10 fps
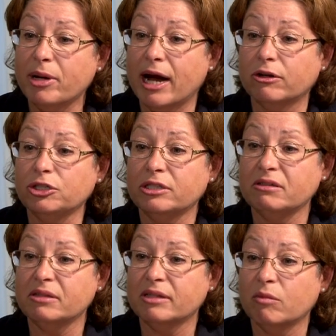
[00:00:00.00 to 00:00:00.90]

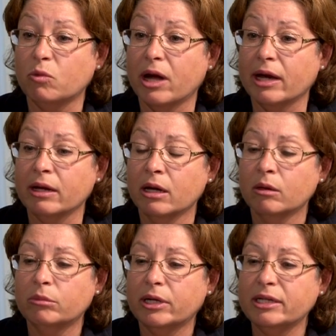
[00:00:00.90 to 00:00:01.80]
parishes in some way.
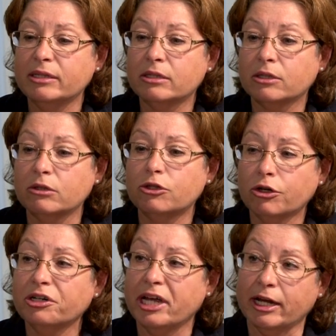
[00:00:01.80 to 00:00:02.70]
But it's
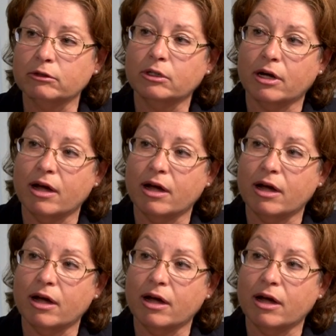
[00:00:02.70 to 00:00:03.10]
concerning